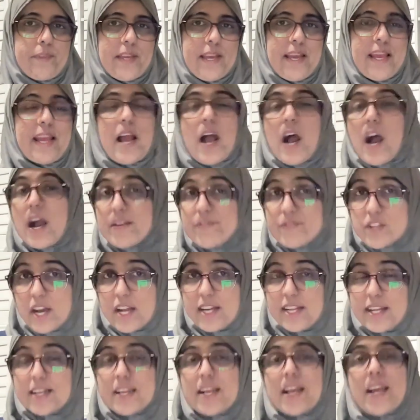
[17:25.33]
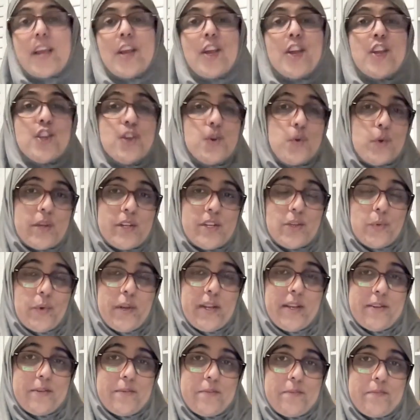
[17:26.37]
Okay? I've done it, you can do
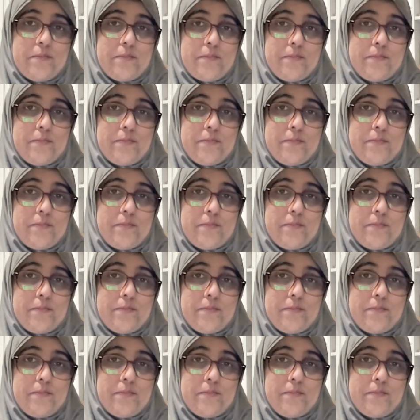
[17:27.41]
it.